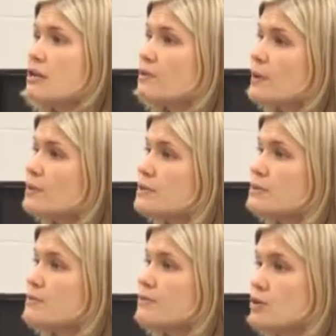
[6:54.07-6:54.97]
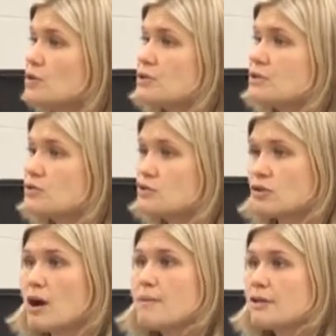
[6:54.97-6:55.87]
throw some frozen
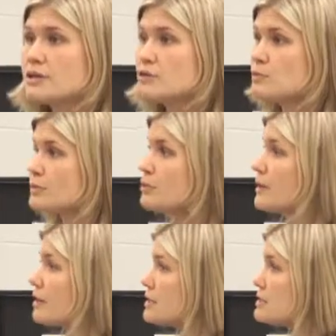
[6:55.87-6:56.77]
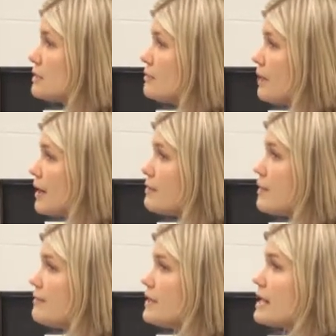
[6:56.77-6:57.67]
strawberries or blueberries in the bottom
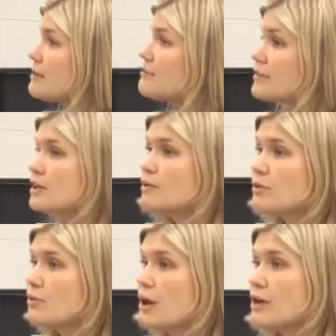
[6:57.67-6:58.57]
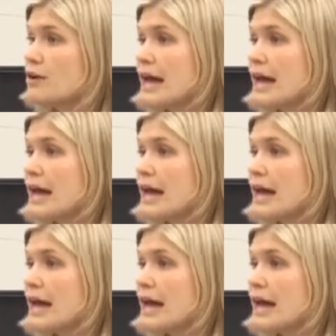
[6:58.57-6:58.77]
of it, and fill it with water.